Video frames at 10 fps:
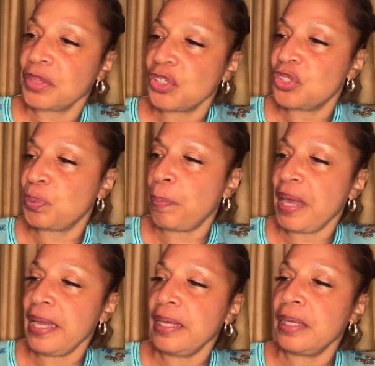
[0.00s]

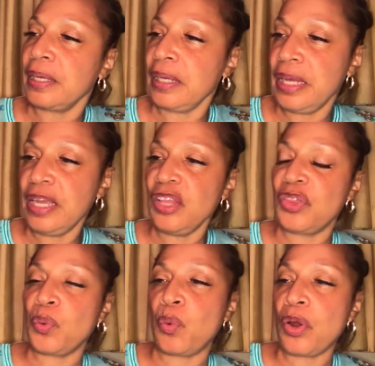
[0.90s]
spake he
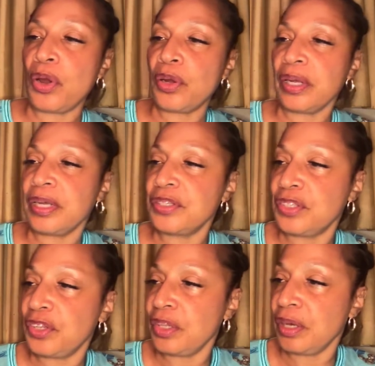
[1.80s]
the word
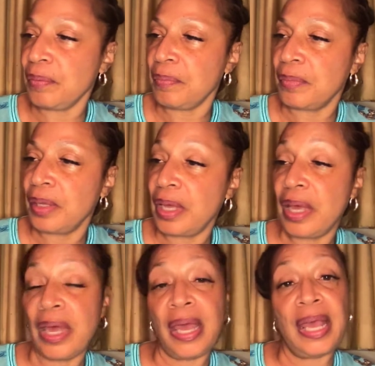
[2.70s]
unto them,
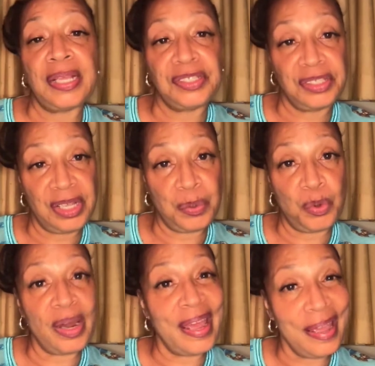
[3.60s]
as they
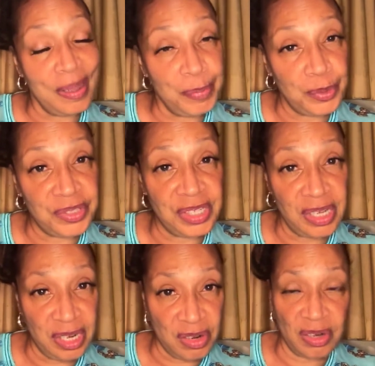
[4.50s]
were able to
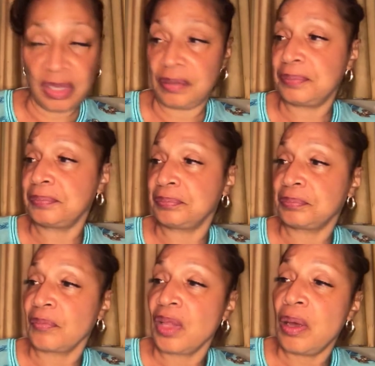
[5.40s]
hear it.
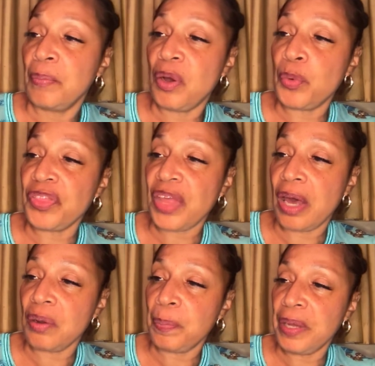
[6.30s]
But
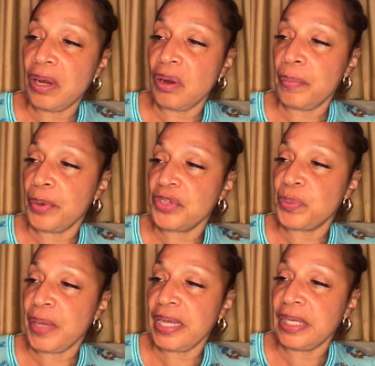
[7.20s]
without a parable
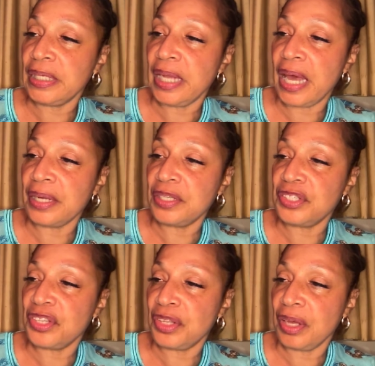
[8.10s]
spake he not
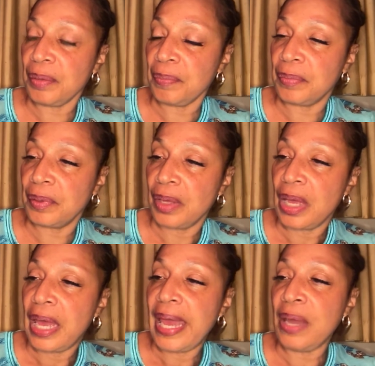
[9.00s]
unto them.
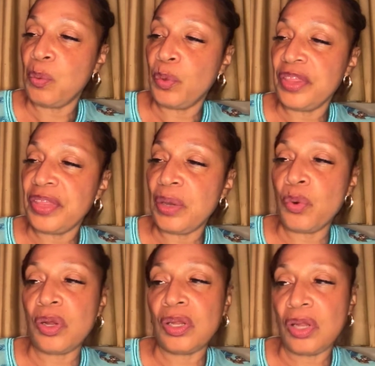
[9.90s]
And when they
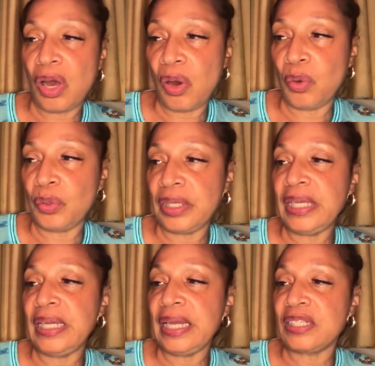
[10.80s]
were alone,
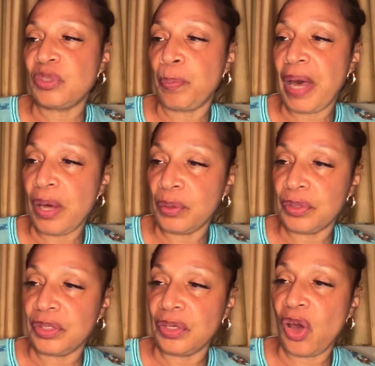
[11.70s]
he
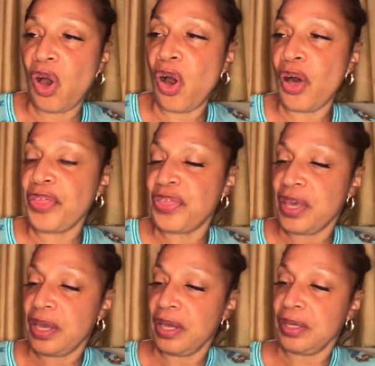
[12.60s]
expounded all
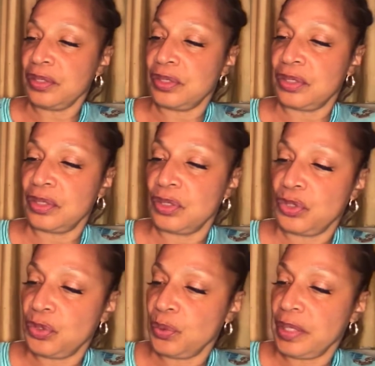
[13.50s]
things
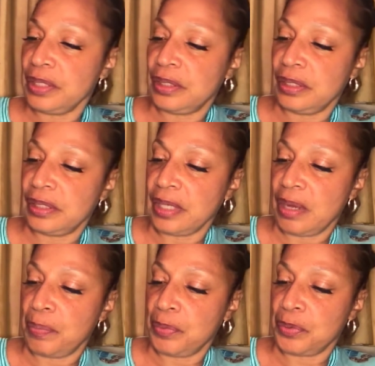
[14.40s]
to his
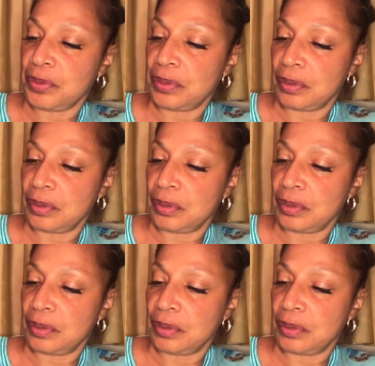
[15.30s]
disciples.